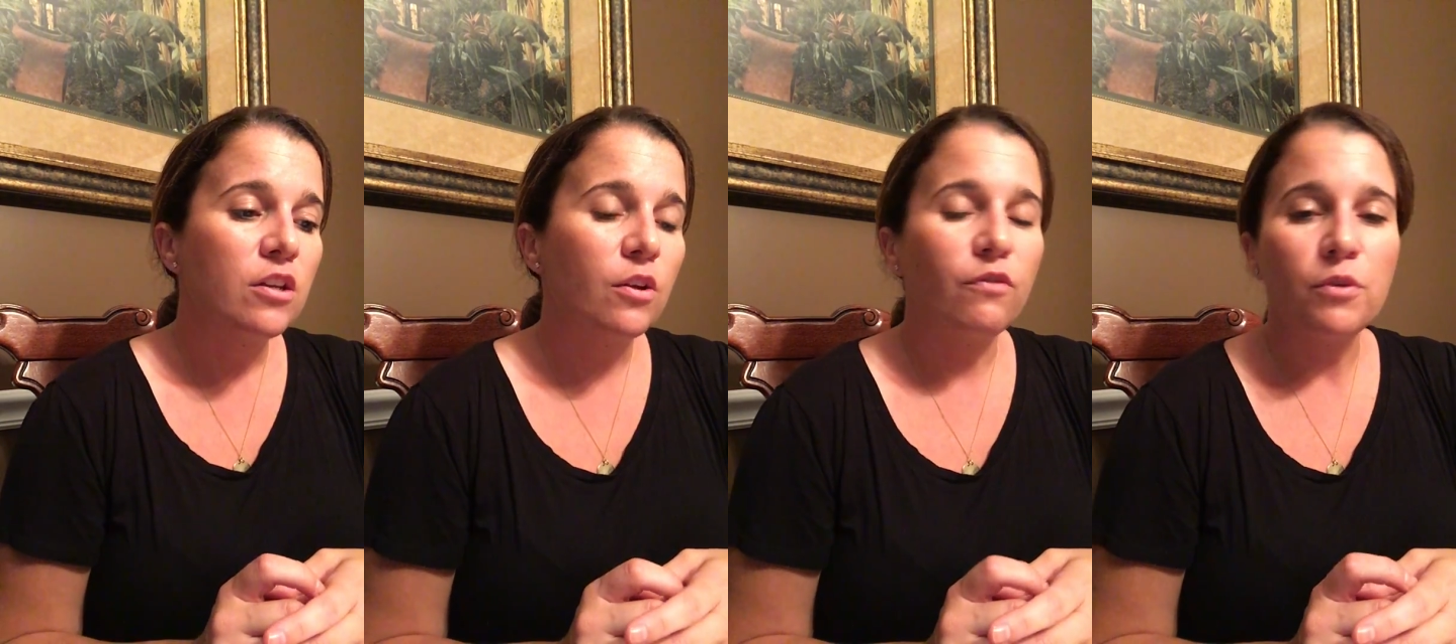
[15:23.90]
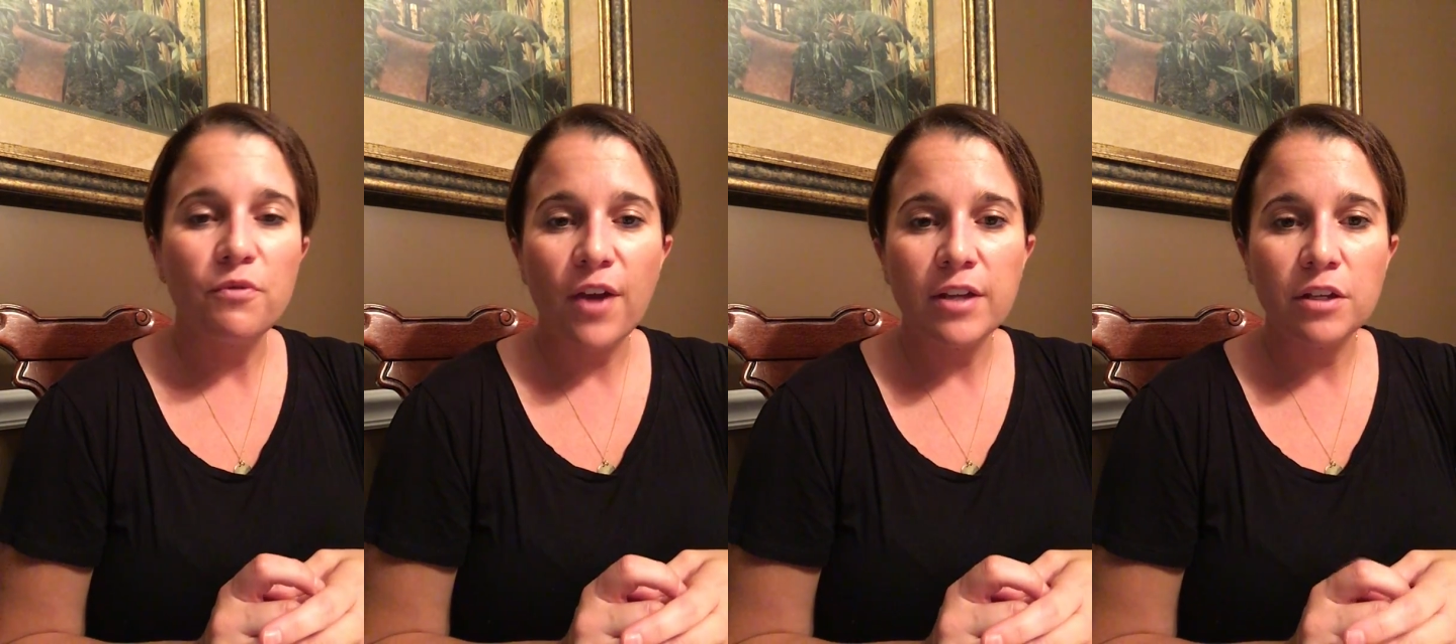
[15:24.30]
if you
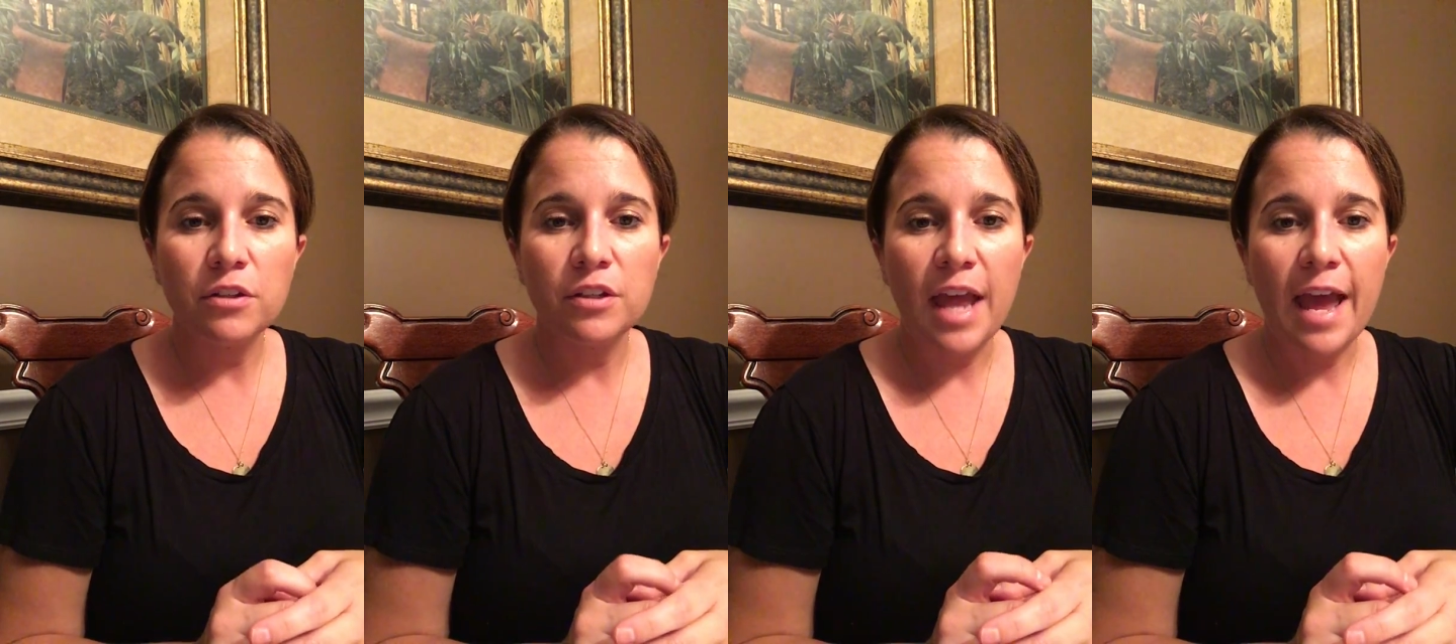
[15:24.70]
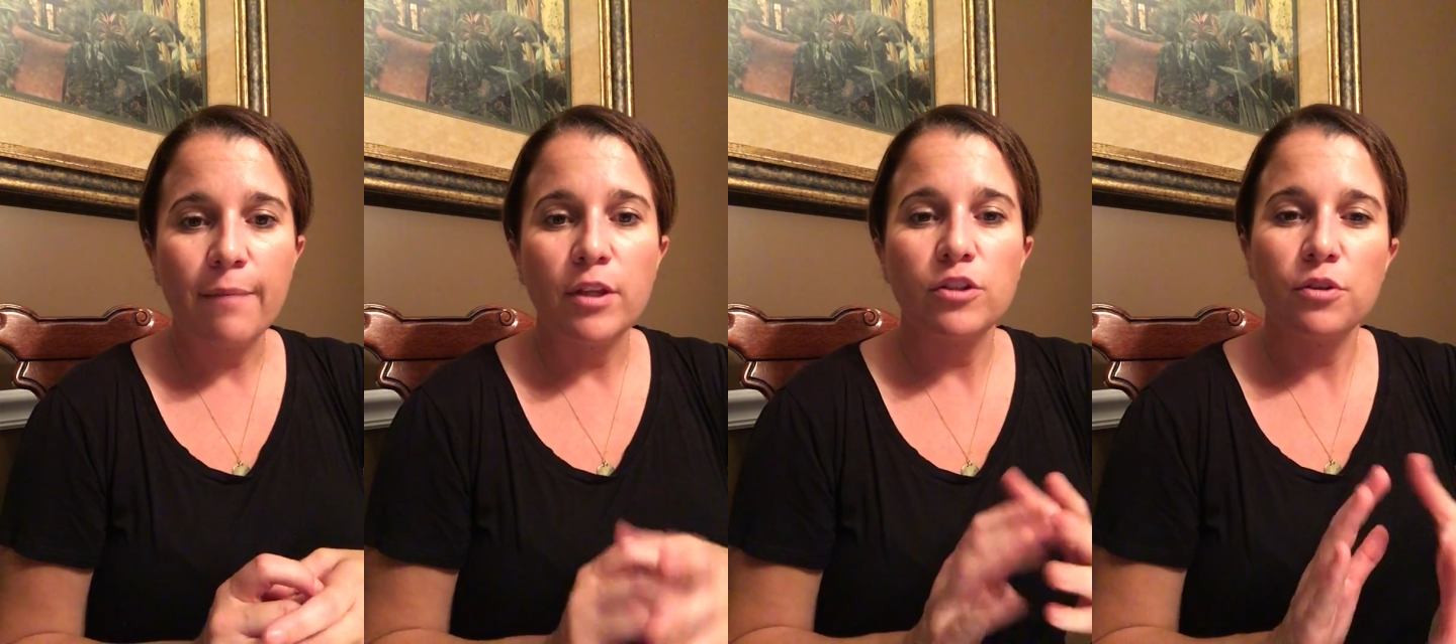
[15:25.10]
find a good
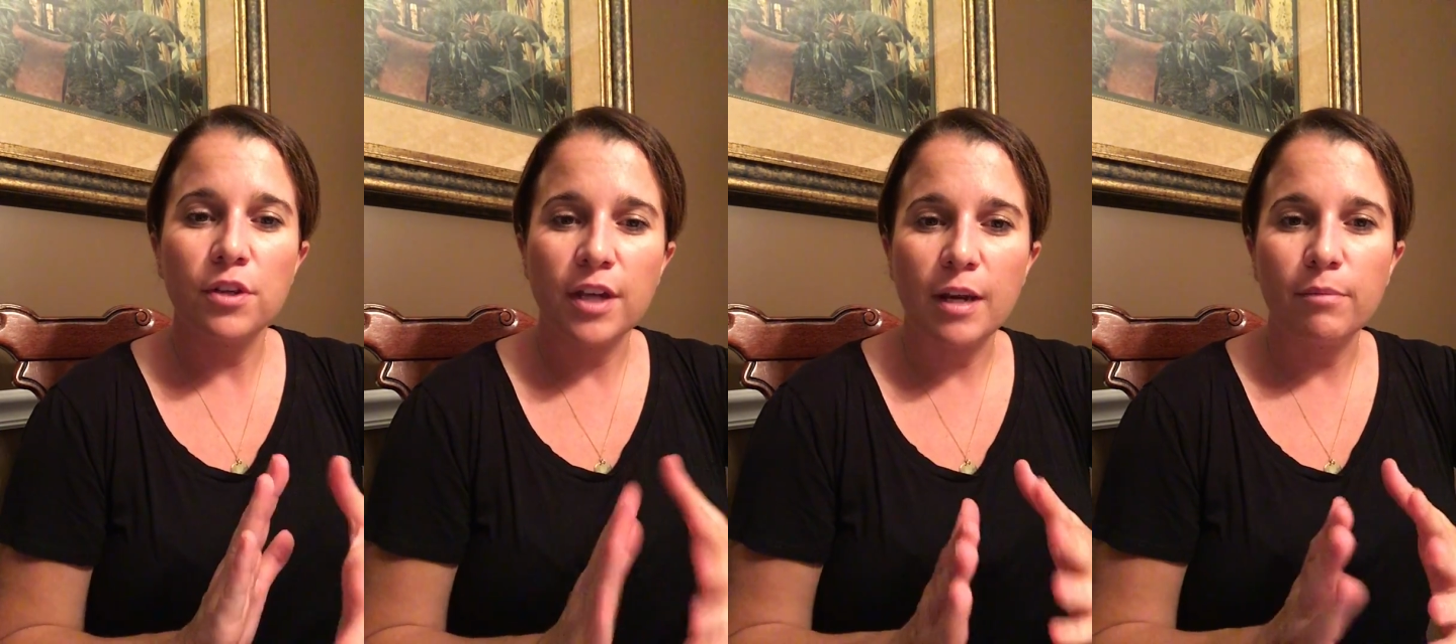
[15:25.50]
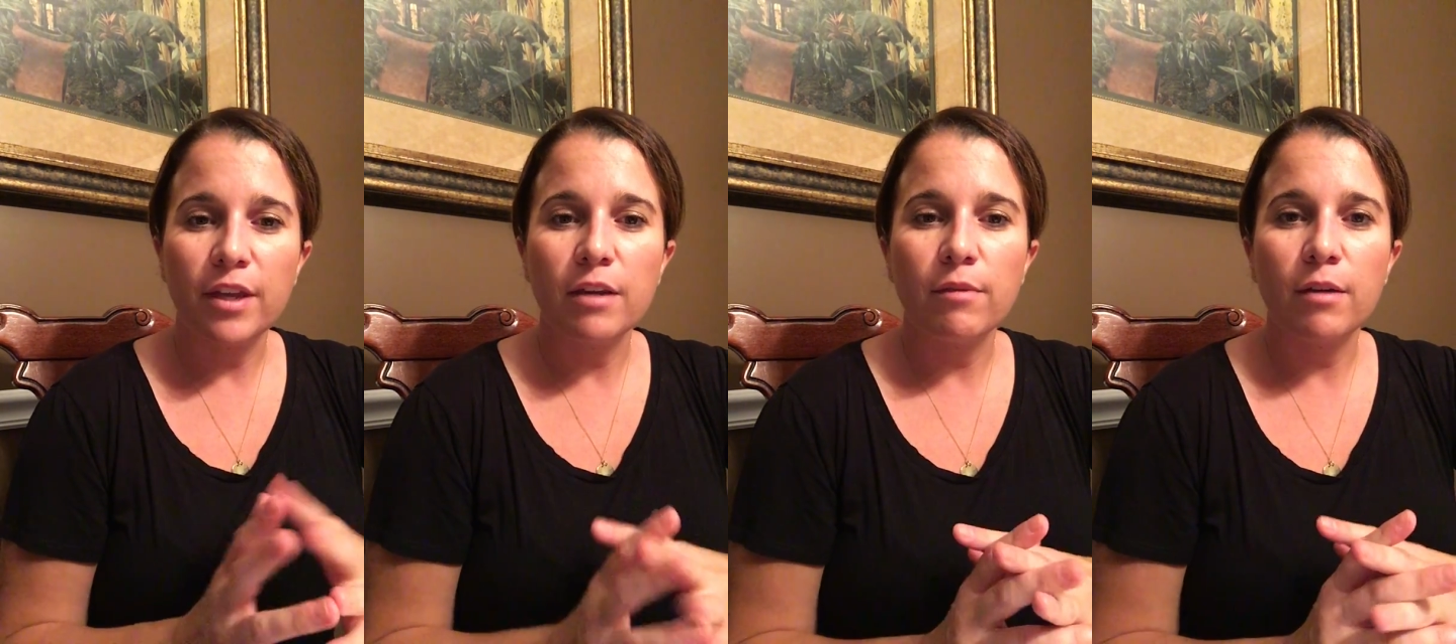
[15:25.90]
app that you can kind of
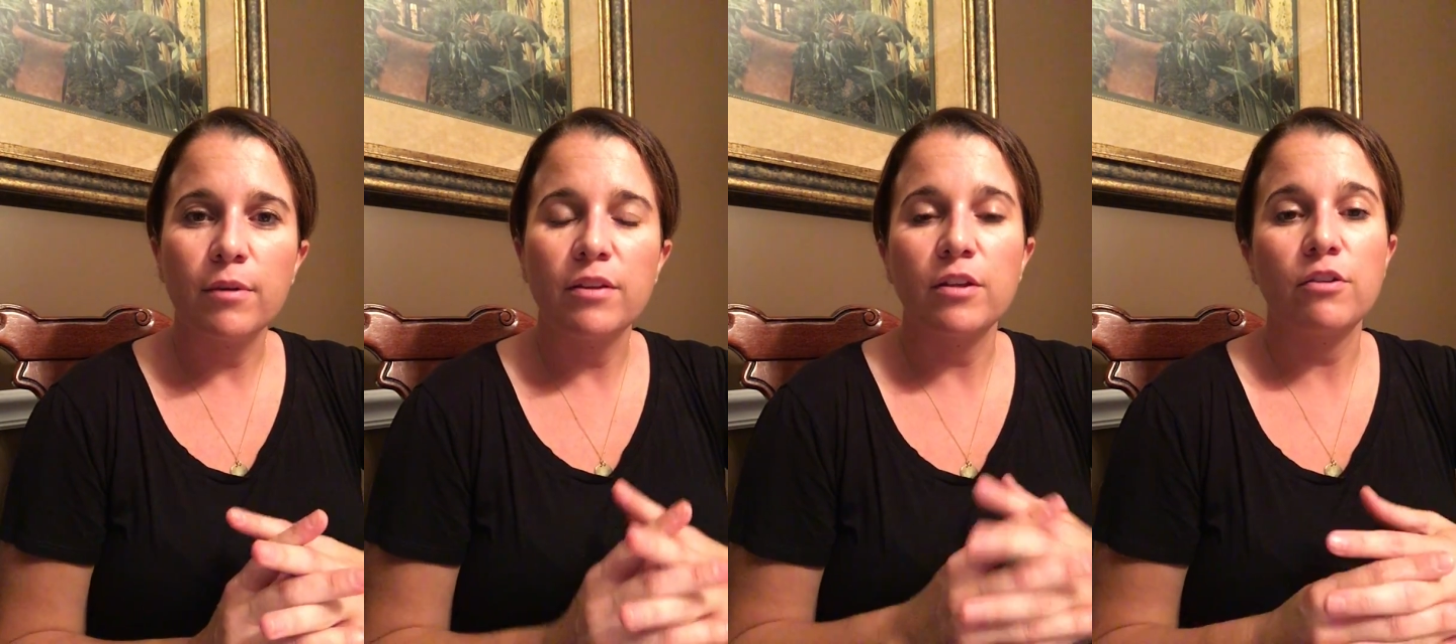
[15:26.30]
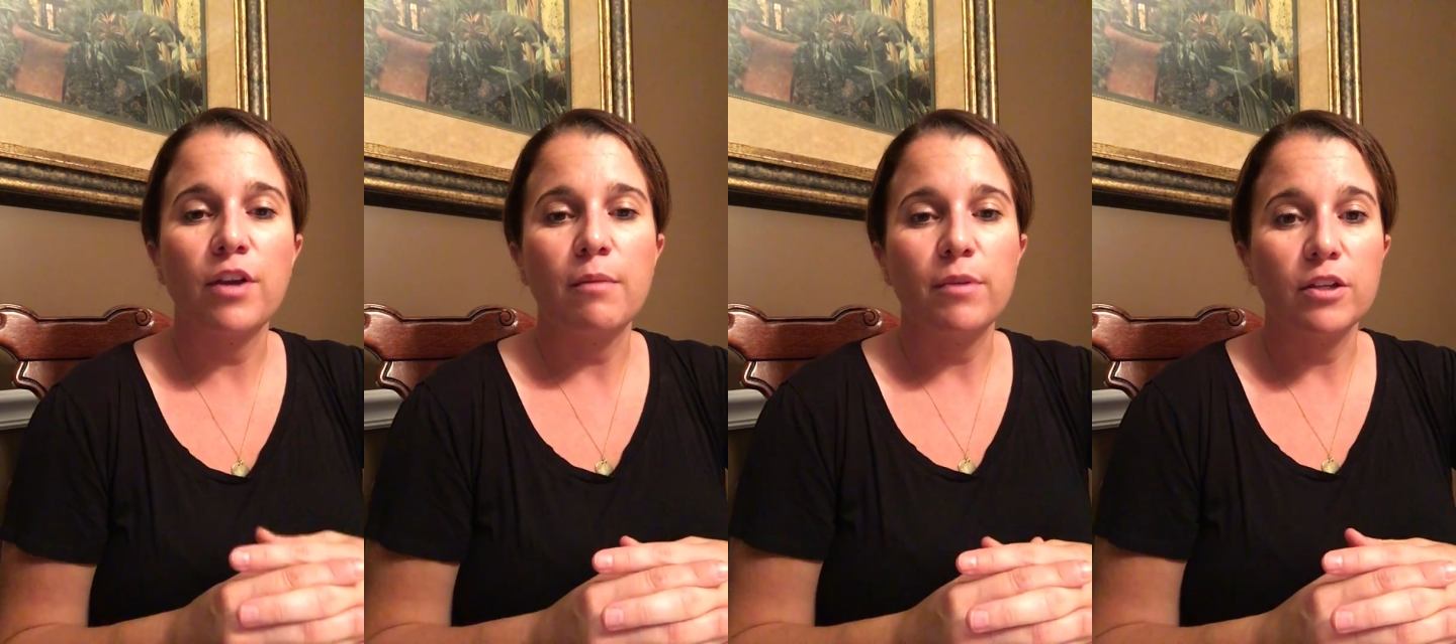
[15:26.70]
play around with and
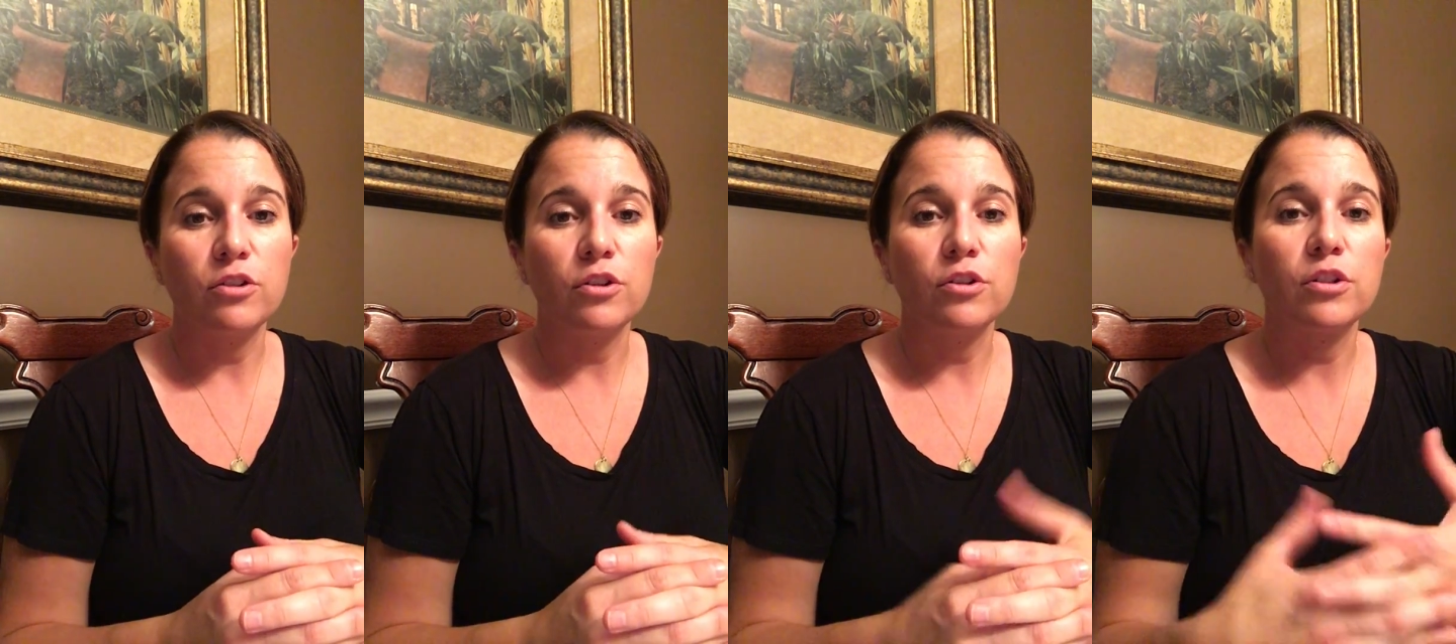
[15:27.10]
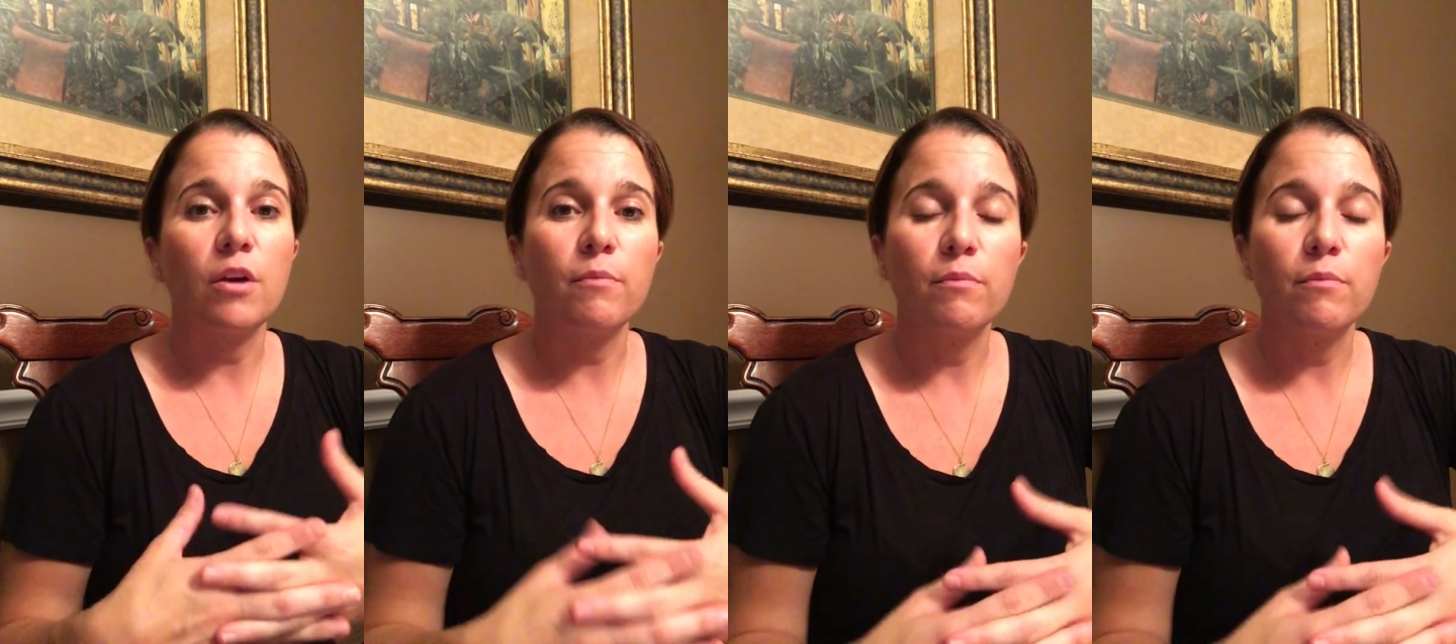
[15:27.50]
create pictures,